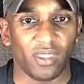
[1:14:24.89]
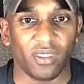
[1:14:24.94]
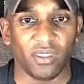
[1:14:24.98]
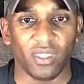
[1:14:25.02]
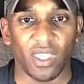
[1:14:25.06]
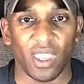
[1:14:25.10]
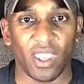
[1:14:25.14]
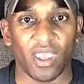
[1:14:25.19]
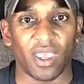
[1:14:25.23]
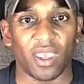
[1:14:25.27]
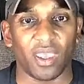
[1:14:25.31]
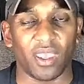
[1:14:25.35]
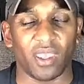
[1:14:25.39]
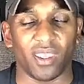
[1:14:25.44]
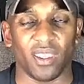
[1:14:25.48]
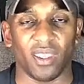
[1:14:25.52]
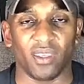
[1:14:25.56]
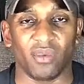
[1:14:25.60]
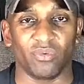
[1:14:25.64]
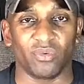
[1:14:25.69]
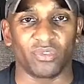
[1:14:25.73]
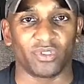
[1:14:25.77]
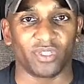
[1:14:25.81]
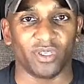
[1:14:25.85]
yeah,
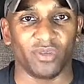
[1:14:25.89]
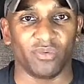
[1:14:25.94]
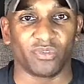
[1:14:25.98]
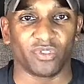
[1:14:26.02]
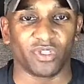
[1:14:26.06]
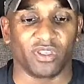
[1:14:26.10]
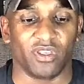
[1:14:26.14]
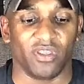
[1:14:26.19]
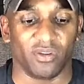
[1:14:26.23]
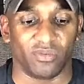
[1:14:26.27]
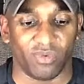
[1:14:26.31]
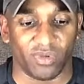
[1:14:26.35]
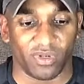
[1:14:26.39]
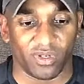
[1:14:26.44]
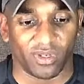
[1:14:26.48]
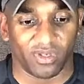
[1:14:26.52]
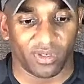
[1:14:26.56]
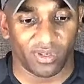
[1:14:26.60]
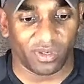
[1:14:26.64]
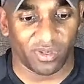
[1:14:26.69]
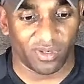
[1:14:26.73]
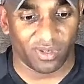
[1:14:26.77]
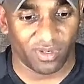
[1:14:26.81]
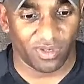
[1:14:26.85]
it was a good one.
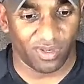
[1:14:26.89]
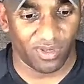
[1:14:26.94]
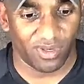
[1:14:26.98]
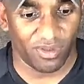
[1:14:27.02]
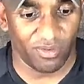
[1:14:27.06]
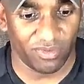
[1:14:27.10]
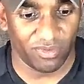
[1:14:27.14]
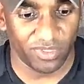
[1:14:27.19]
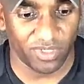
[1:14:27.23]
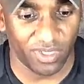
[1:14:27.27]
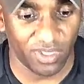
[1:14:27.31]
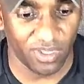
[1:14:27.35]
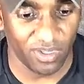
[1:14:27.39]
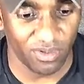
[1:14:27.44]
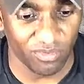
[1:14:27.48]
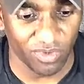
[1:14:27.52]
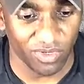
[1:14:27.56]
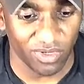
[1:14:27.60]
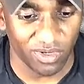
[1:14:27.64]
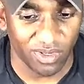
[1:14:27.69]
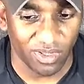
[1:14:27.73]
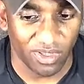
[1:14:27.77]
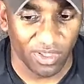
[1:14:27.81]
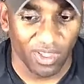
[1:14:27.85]
It was a
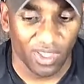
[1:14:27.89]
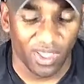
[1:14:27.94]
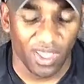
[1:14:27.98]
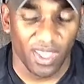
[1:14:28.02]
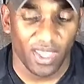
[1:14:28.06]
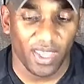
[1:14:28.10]
good one.